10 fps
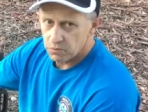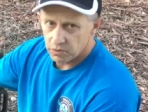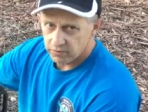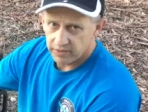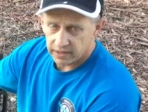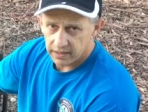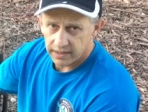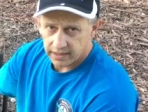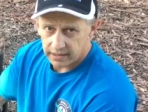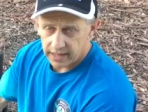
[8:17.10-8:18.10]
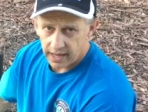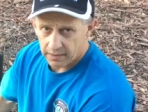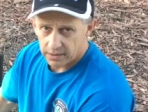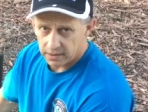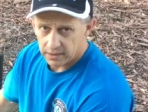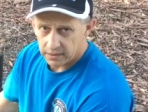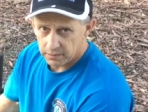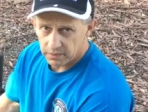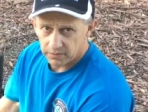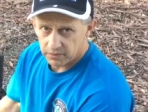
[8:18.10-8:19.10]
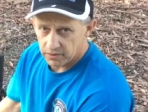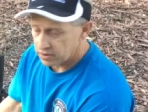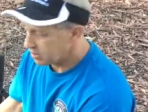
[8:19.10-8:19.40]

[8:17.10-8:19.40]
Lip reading: more ventilated cabinet than the Bigfoot